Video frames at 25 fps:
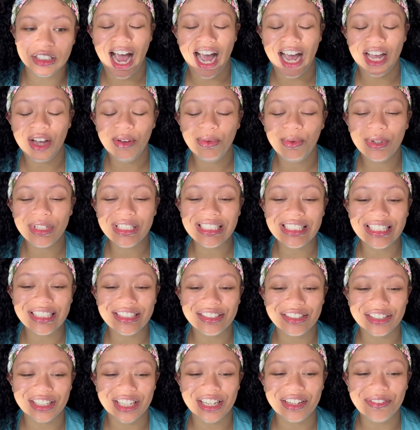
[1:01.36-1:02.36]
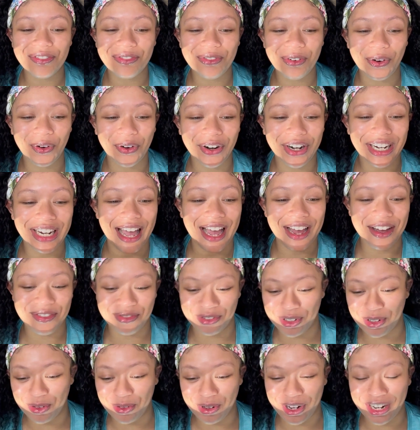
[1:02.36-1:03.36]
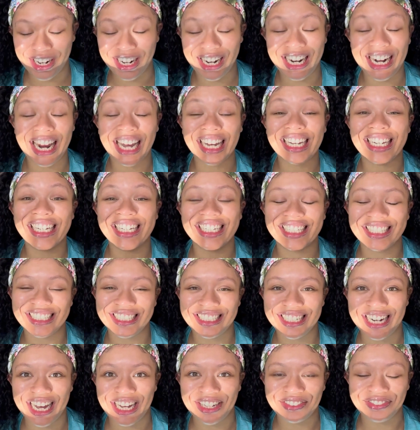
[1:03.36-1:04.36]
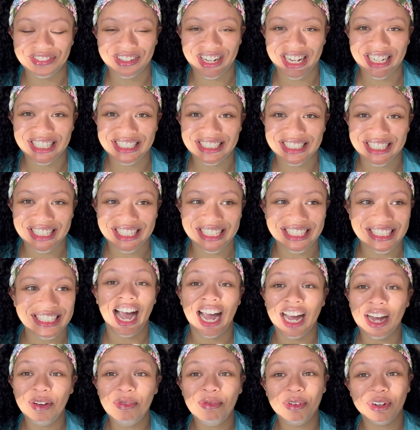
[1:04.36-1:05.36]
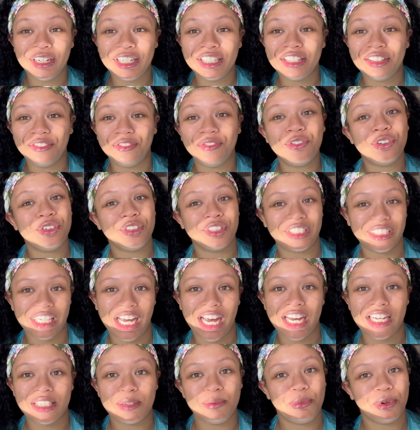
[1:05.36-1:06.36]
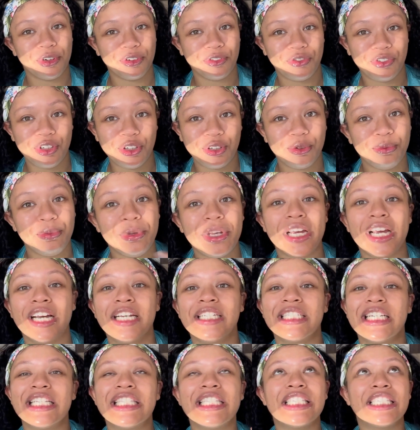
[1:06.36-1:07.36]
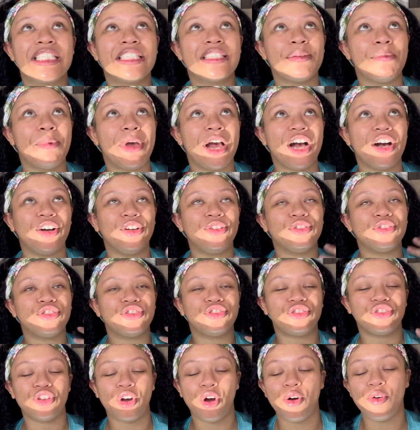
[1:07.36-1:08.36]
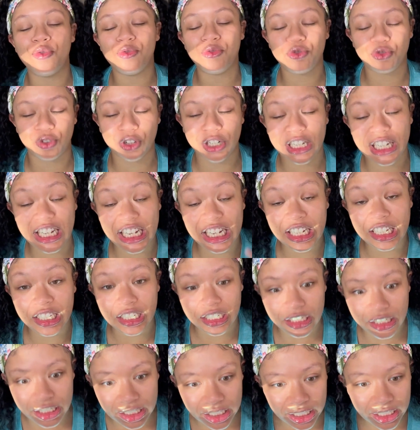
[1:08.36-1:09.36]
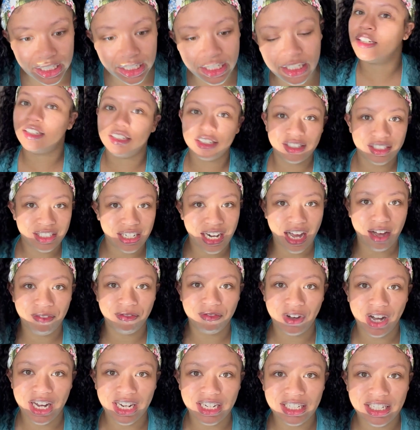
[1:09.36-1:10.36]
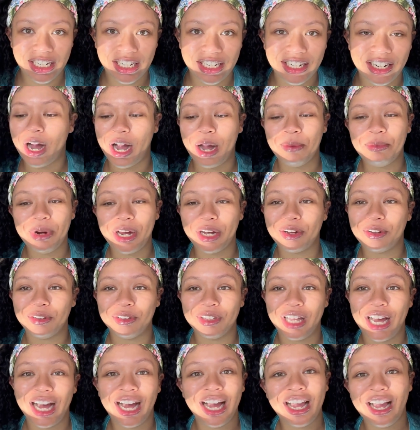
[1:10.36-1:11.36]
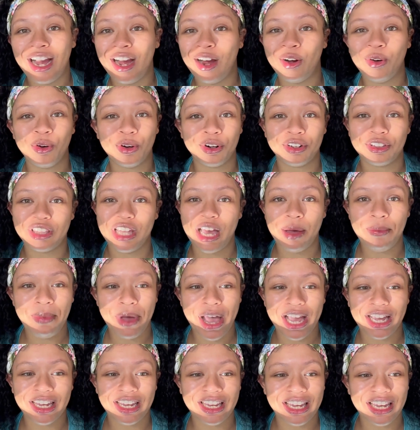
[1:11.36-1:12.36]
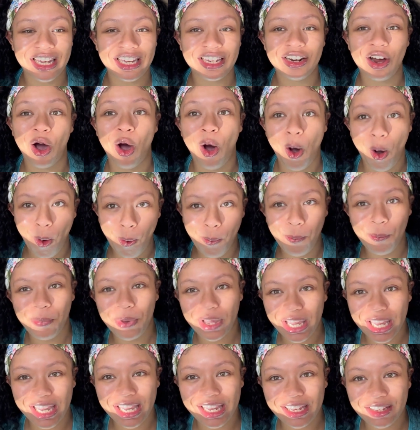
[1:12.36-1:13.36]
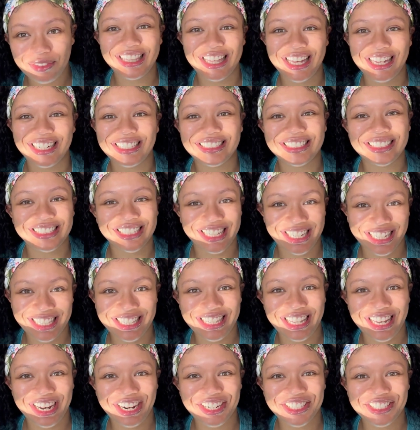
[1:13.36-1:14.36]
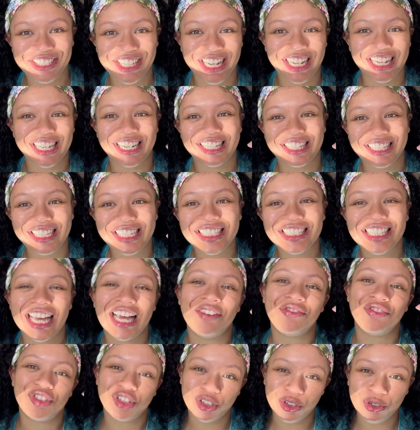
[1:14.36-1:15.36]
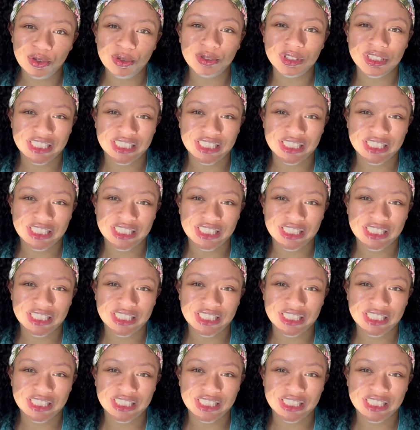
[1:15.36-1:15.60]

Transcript: I was looking for it everywhere and I could not find it. I wanted the full size perfume because it smelled so freaking good. Could not find it. I'm not gonna lie, I ordered that bag again hoping that it's in there so I can at least have 2